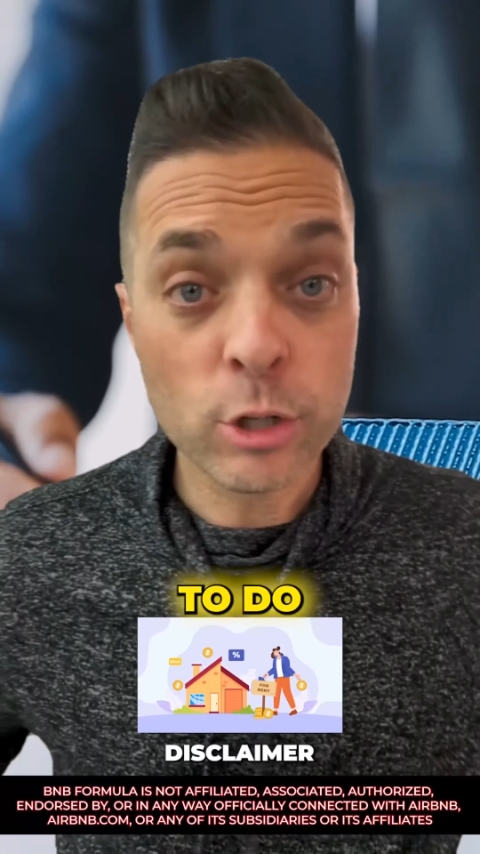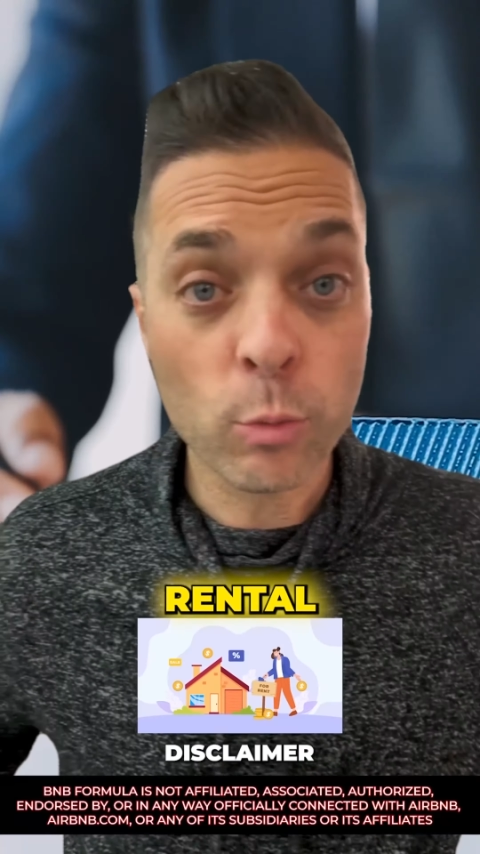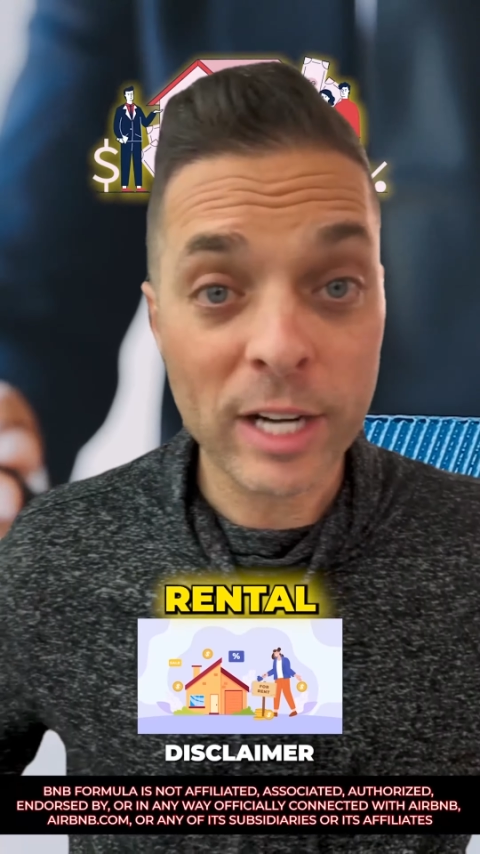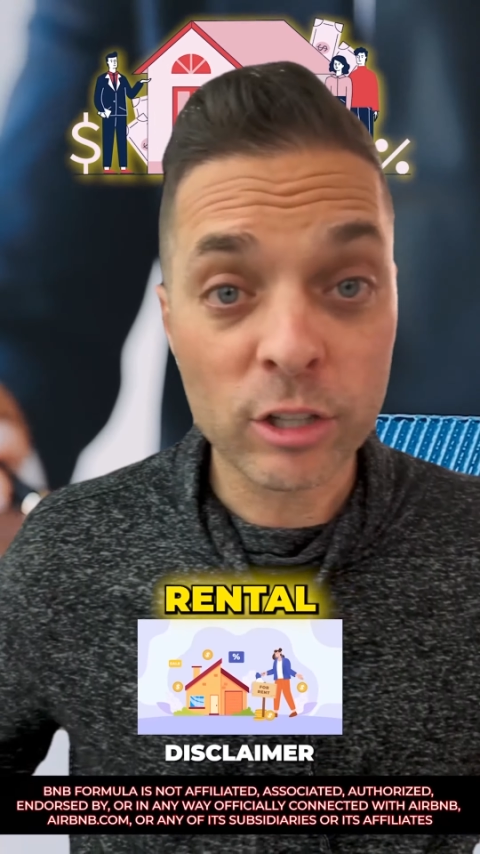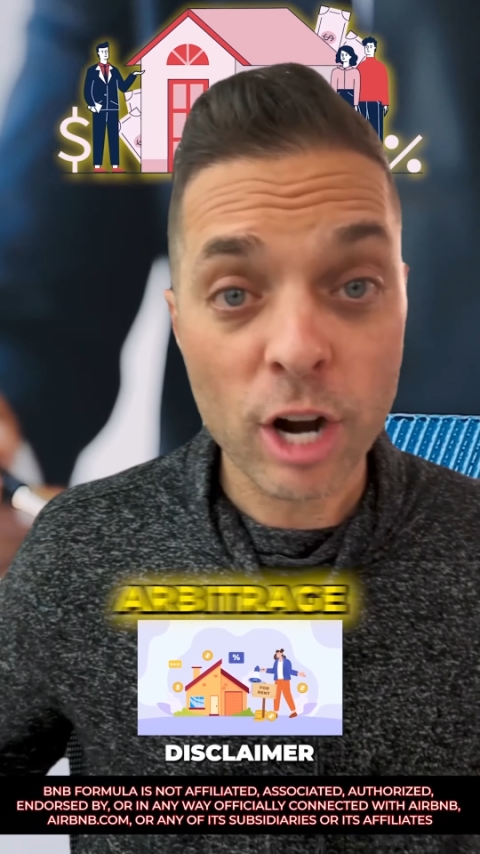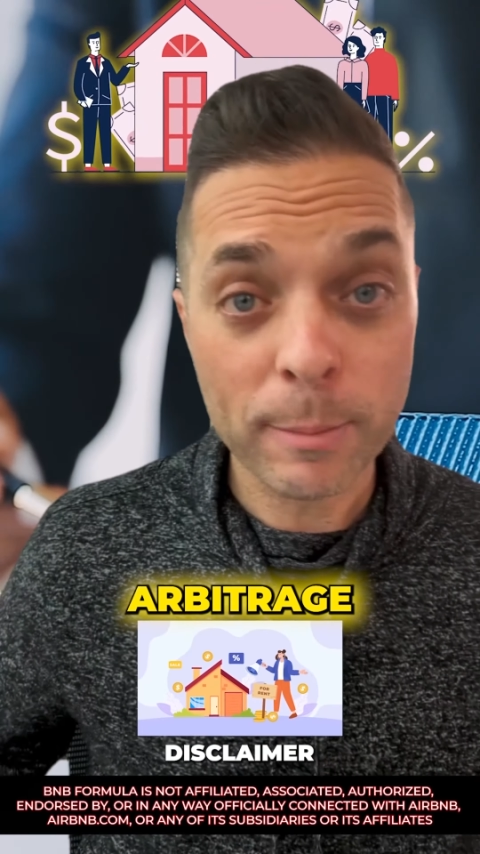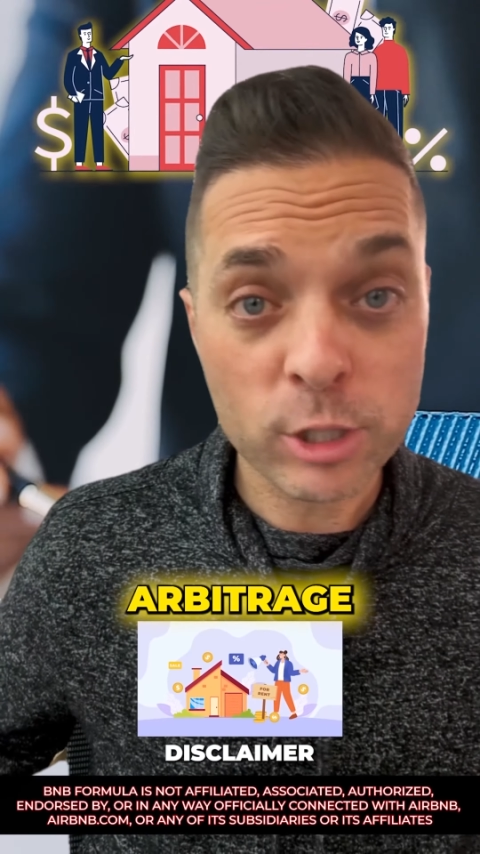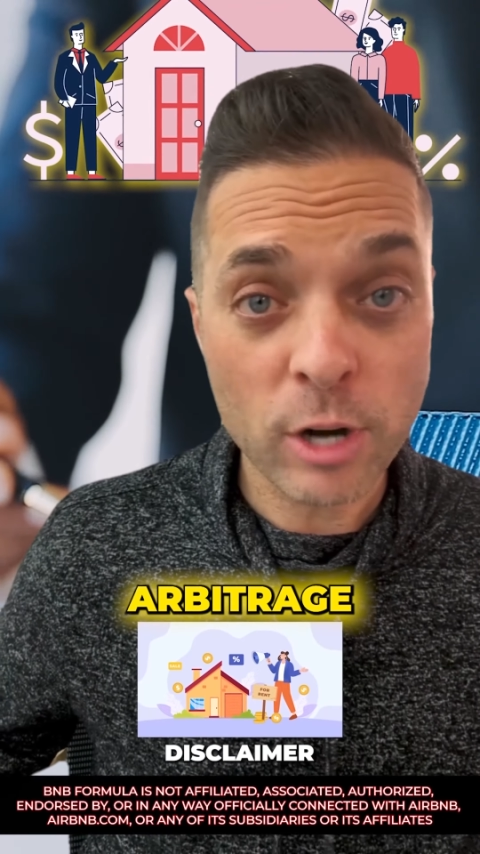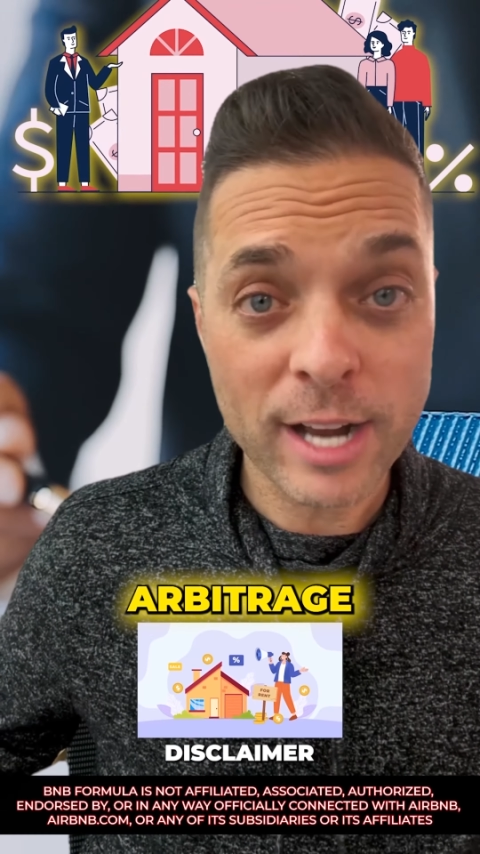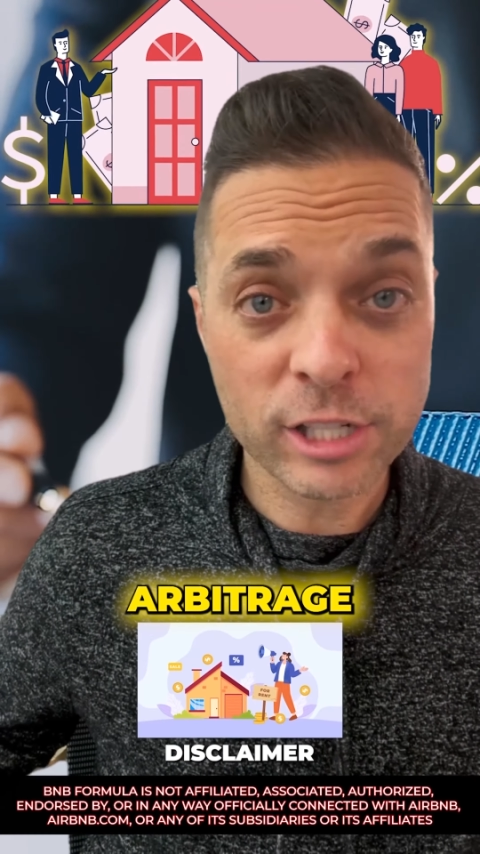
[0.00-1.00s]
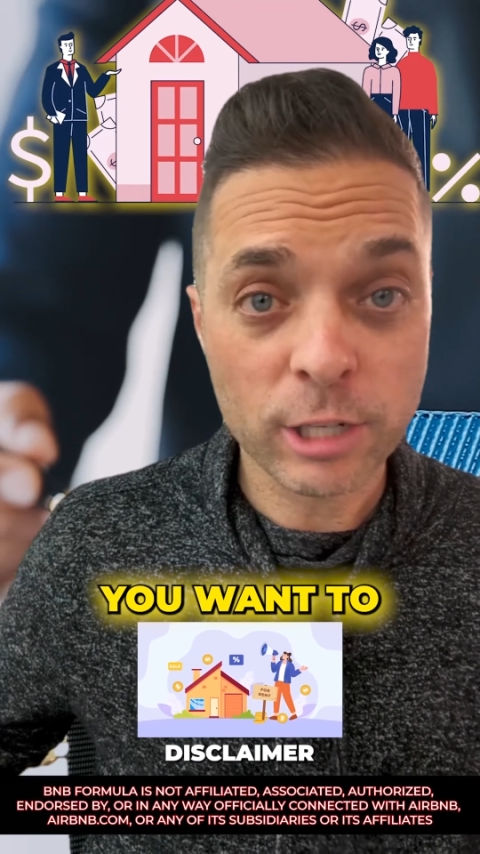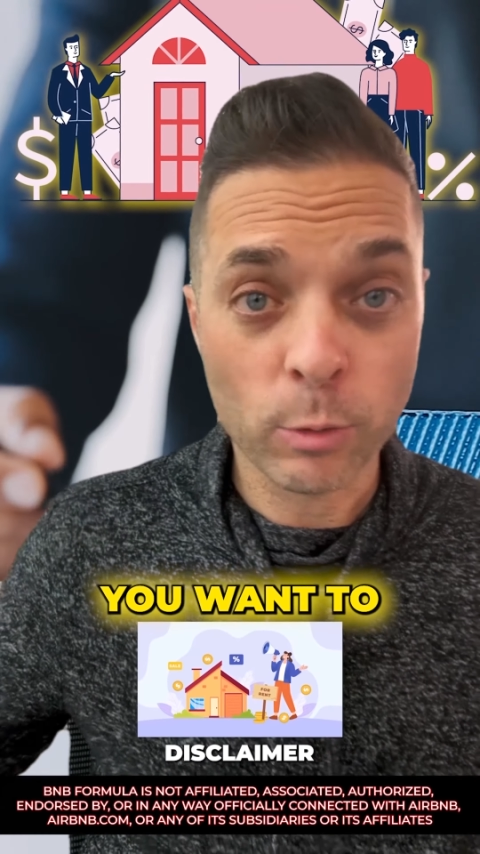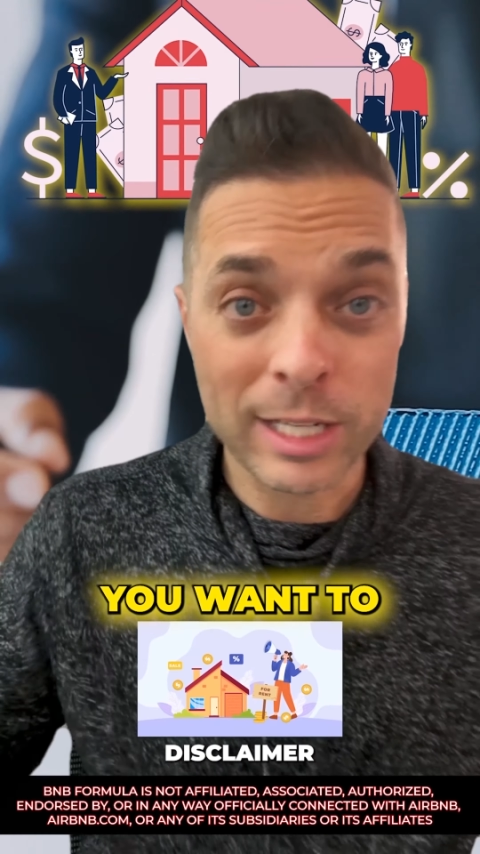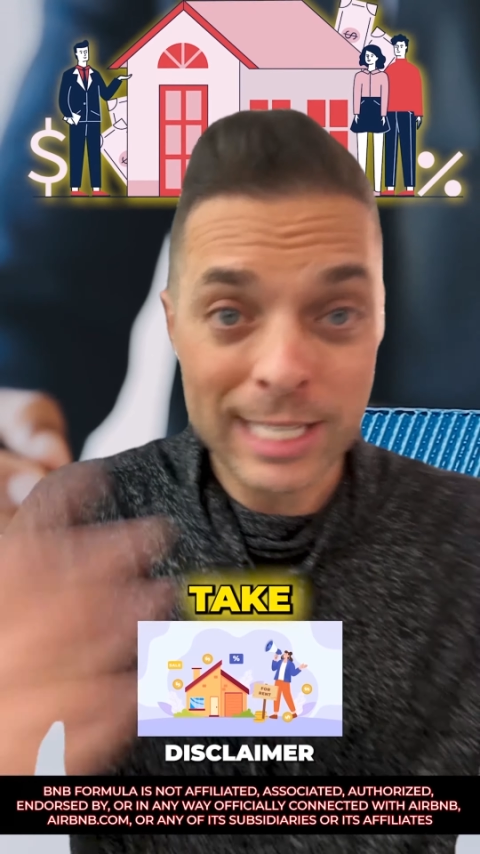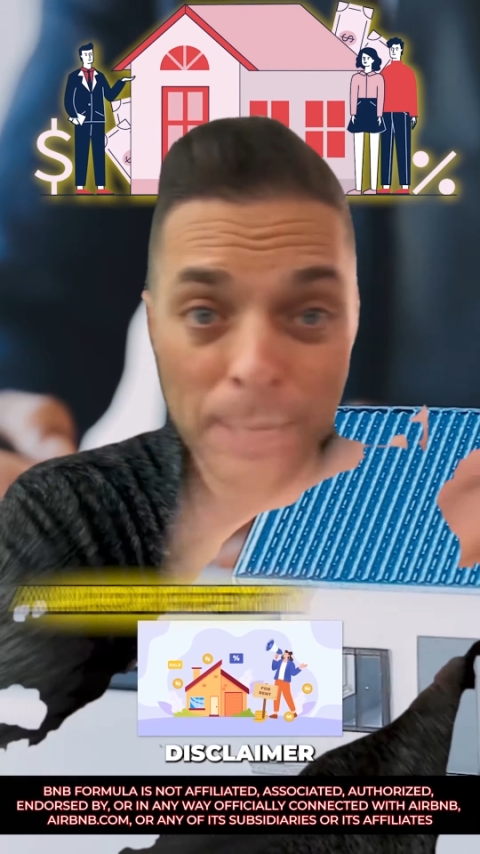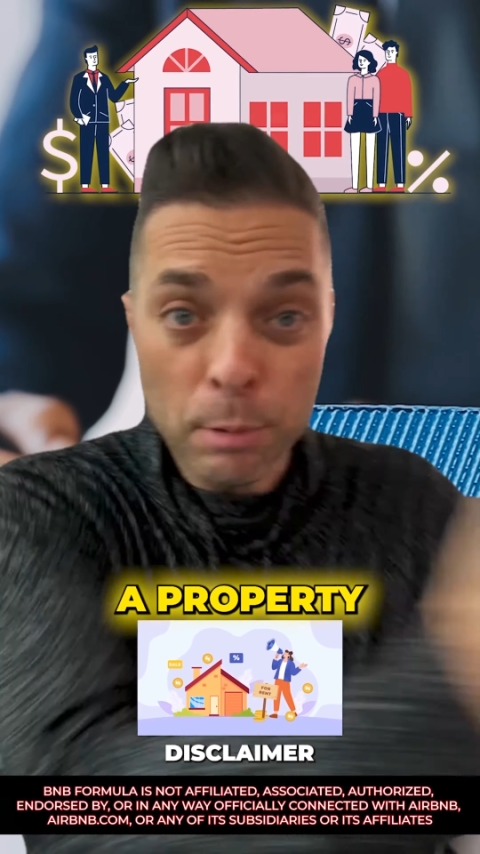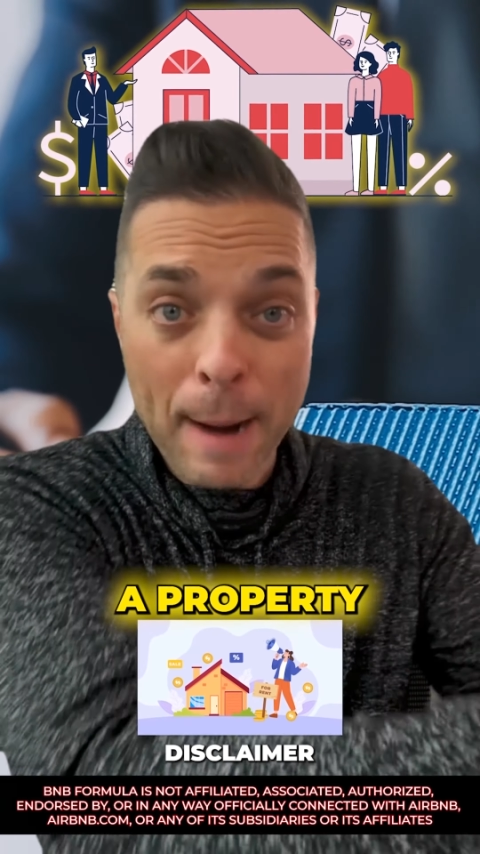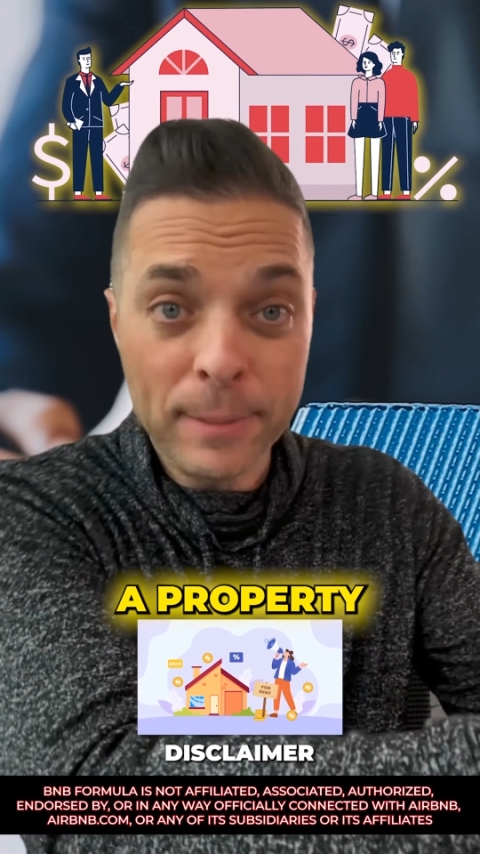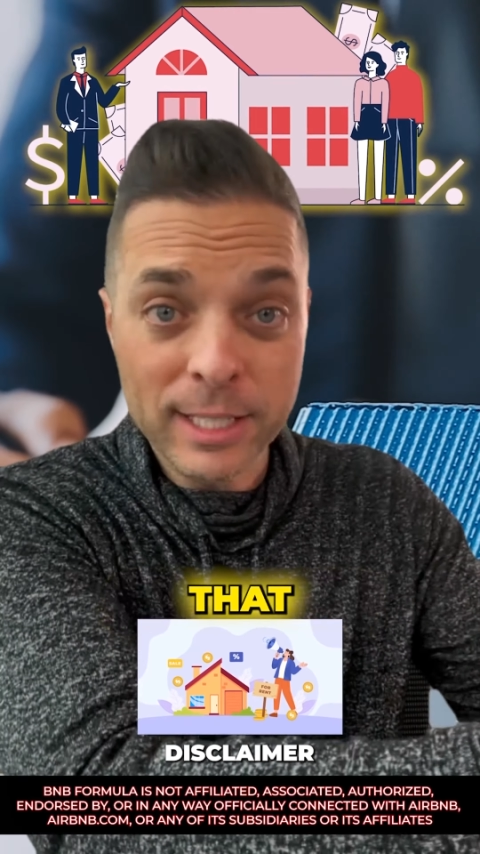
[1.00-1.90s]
rental arbitrage? You want to take a property